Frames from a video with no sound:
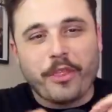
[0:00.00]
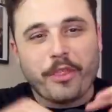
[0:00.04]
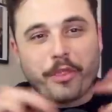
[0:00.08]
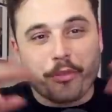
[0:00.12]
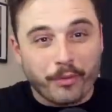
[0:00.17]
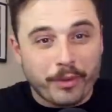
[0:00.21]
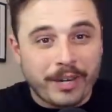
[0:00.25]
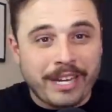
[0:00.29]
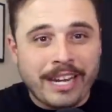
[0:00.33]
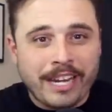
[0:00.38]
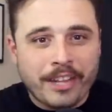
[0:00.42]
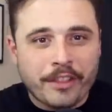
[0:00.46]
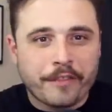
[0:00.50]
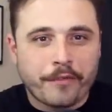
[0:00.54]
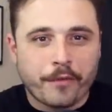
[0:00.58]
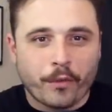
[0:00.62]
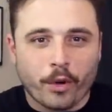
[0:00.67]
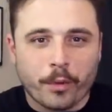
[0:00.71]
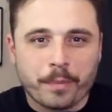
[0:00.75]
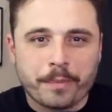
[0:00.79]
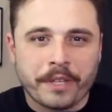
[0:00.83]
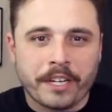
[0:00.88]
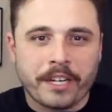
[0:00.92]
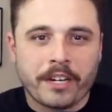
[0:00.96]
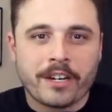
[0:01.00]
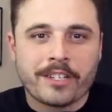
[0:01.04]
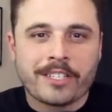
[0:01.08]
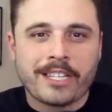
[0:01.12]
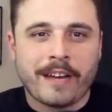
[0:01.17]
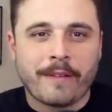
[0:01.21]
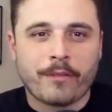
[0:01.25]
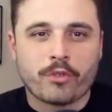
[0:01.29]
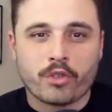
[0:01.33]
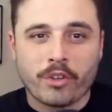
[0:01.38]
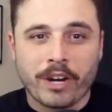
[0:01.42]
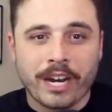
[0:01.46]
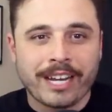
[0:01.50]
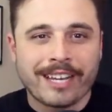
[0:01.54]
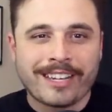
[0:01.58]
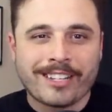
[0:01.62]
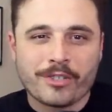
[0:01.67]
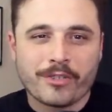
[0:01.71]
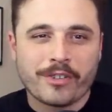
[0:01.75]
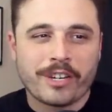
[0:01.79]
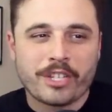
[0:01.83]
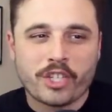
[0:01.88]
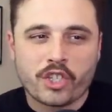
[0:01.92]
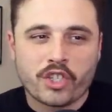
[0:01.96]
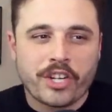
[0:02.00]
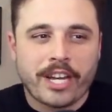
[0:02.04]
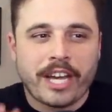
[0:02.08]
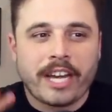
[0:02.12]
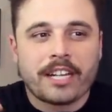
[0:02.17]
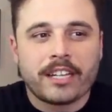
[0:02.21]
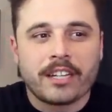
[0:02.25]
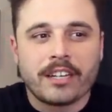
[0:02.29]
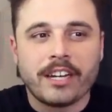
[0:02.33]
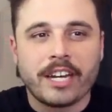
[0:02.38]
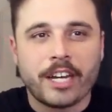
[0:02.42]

three out of the four players have Dragon's Rage Channeler,